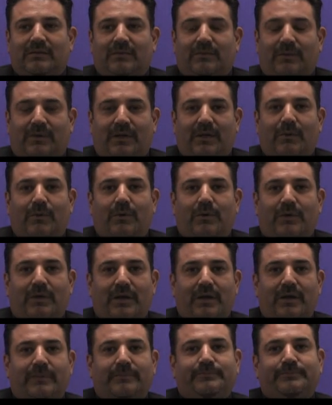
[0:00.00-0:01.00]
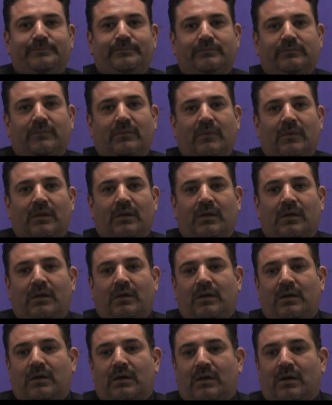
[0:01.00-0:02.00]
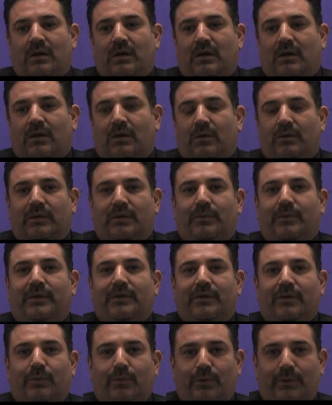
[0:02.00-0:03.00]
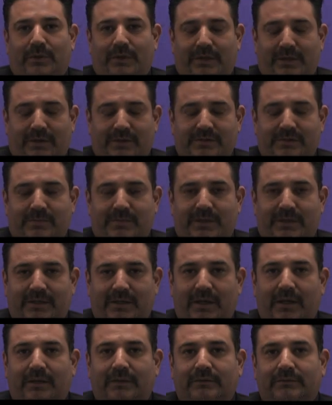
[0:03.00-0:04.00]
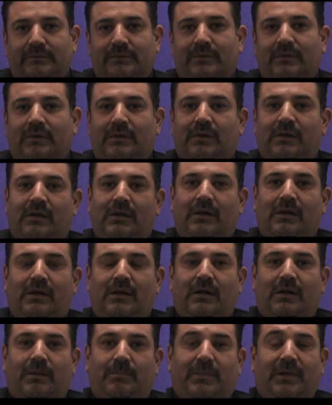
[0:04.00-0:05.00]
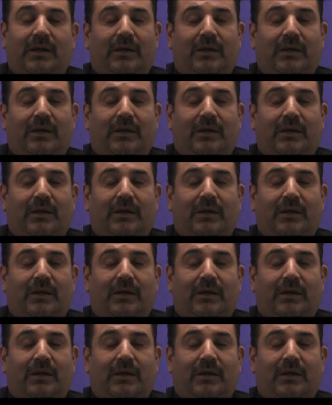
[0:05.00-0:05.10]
When I woke up, only one of the root canals had been done,